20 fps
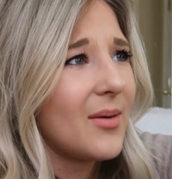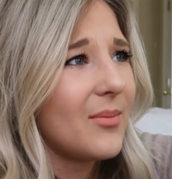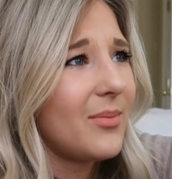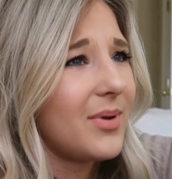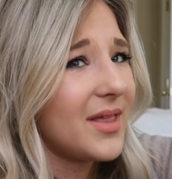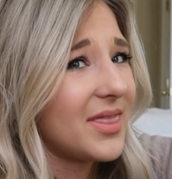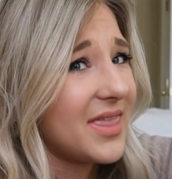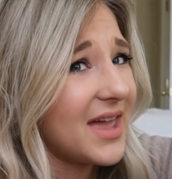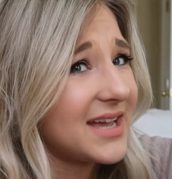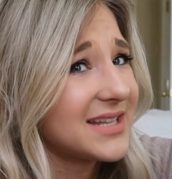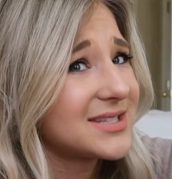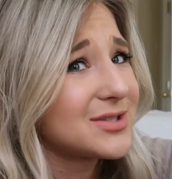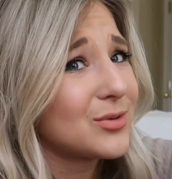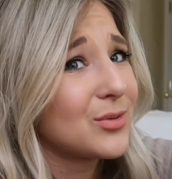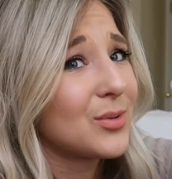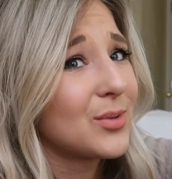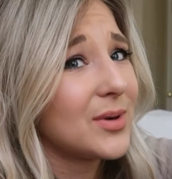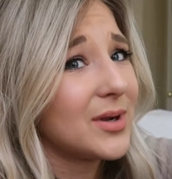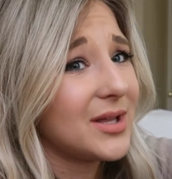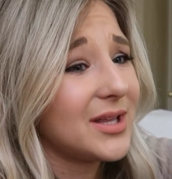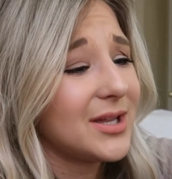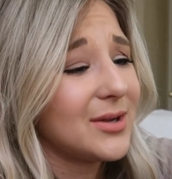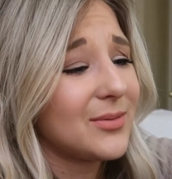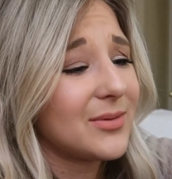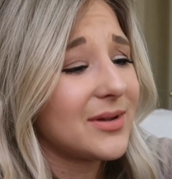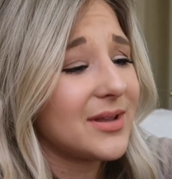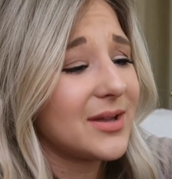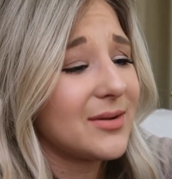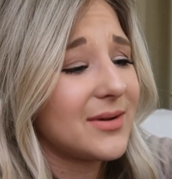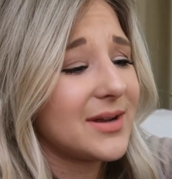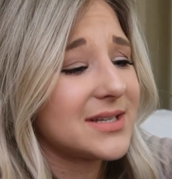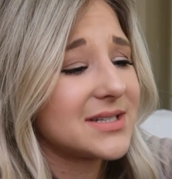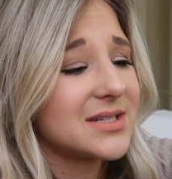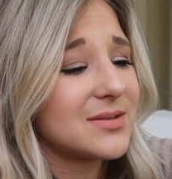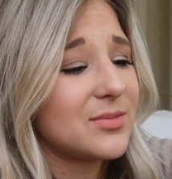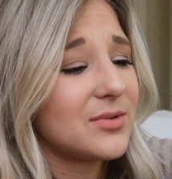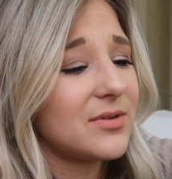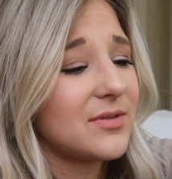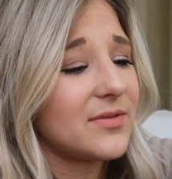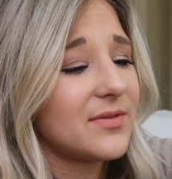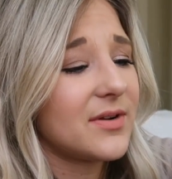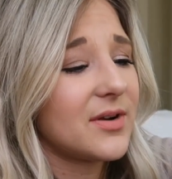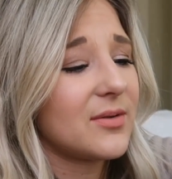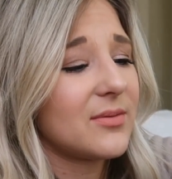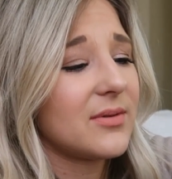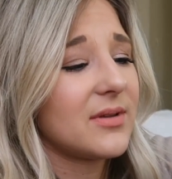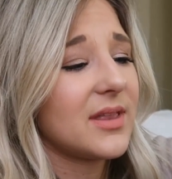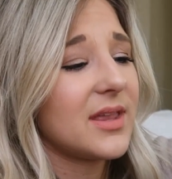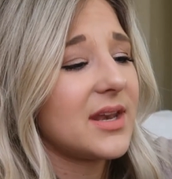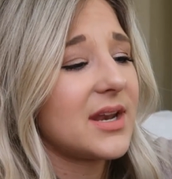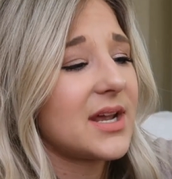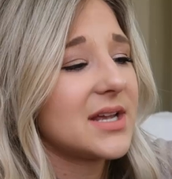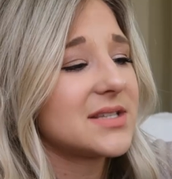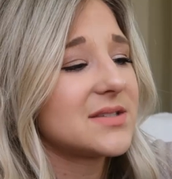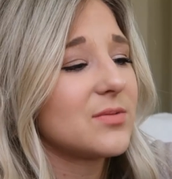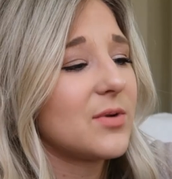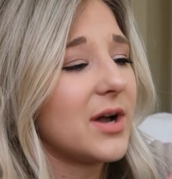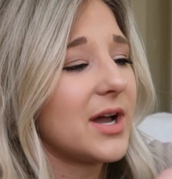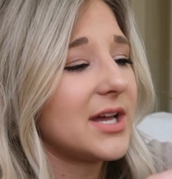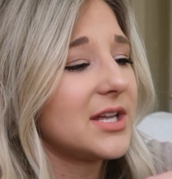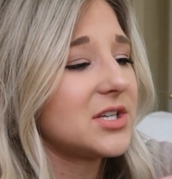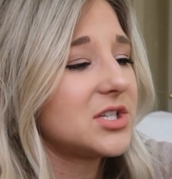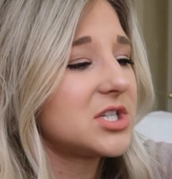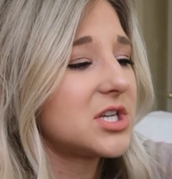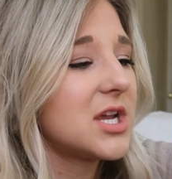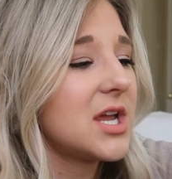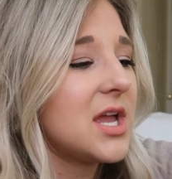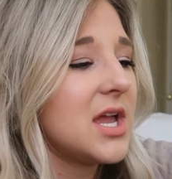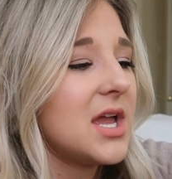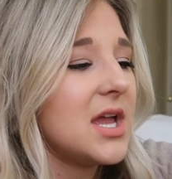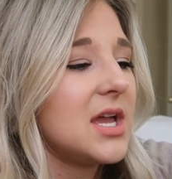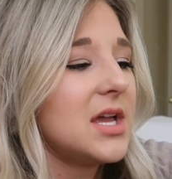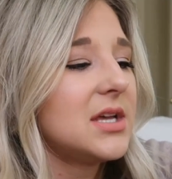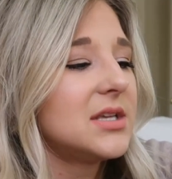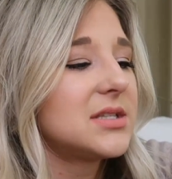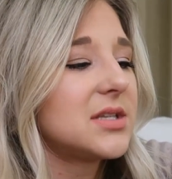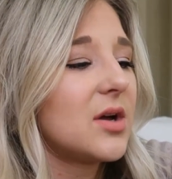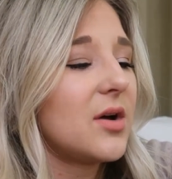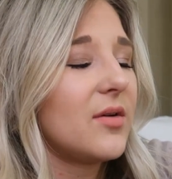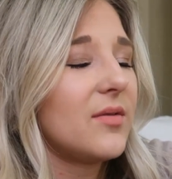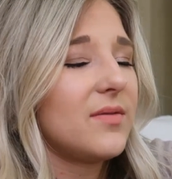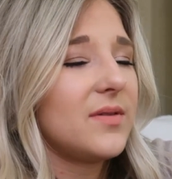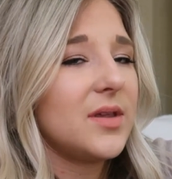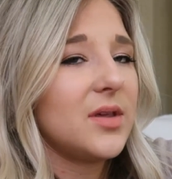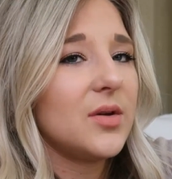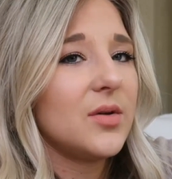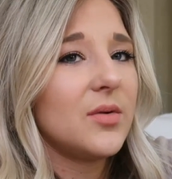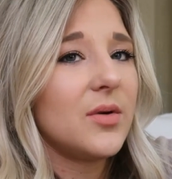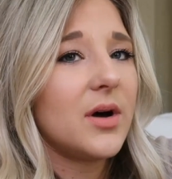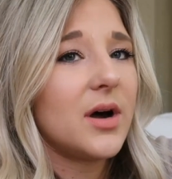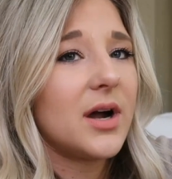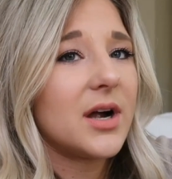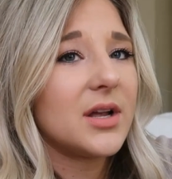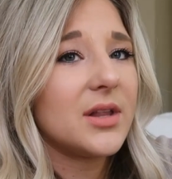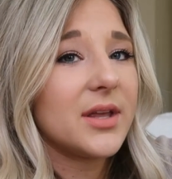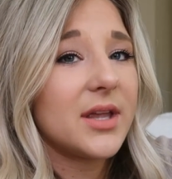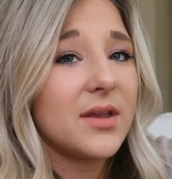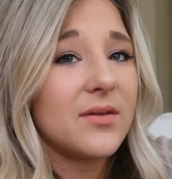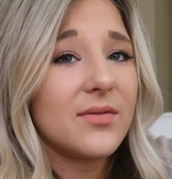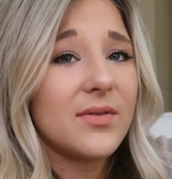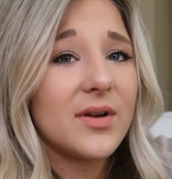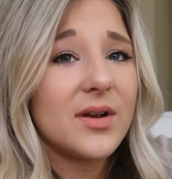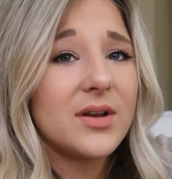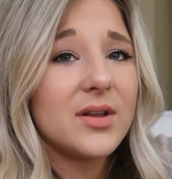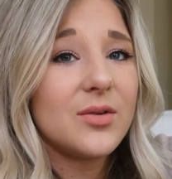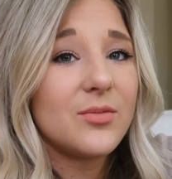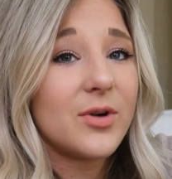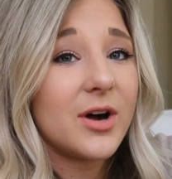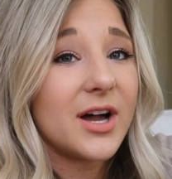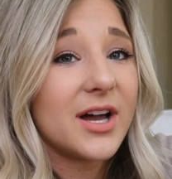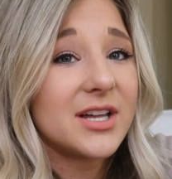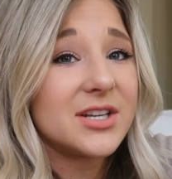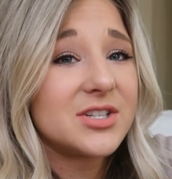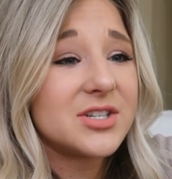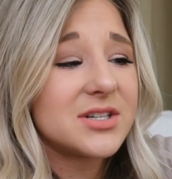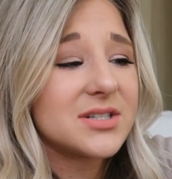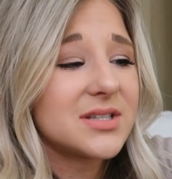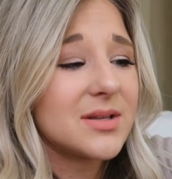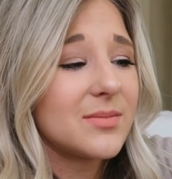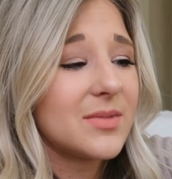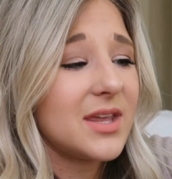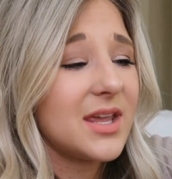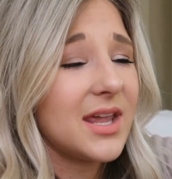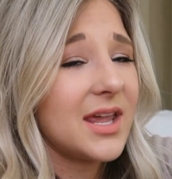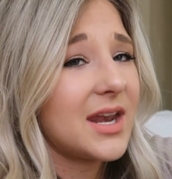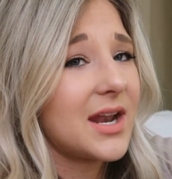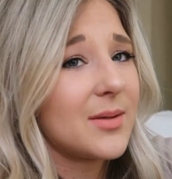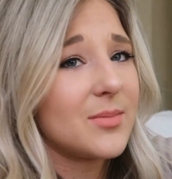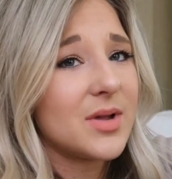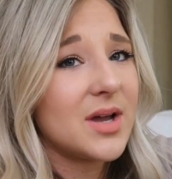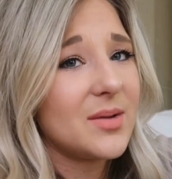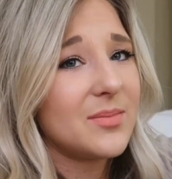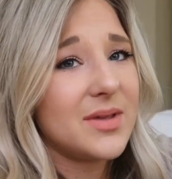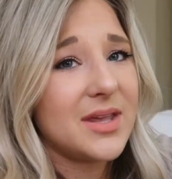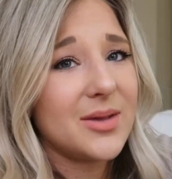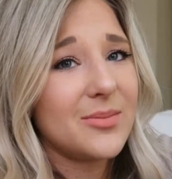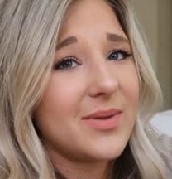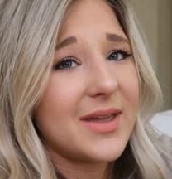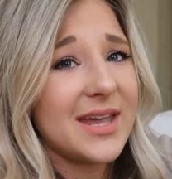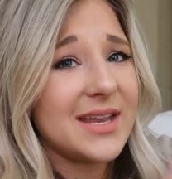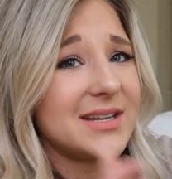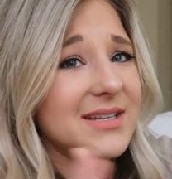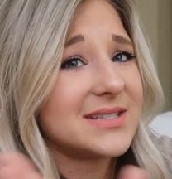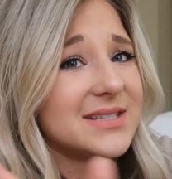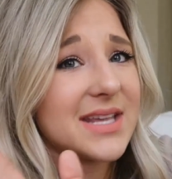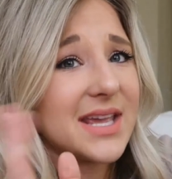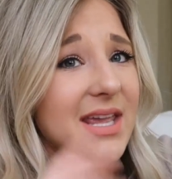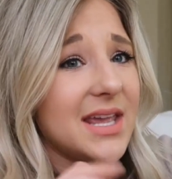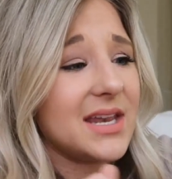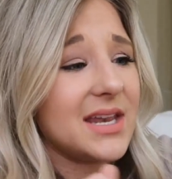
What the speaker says: but that's really, really reasonable for a really nice watch. So if you are looking for a new watch or something, and I'm not being paid to say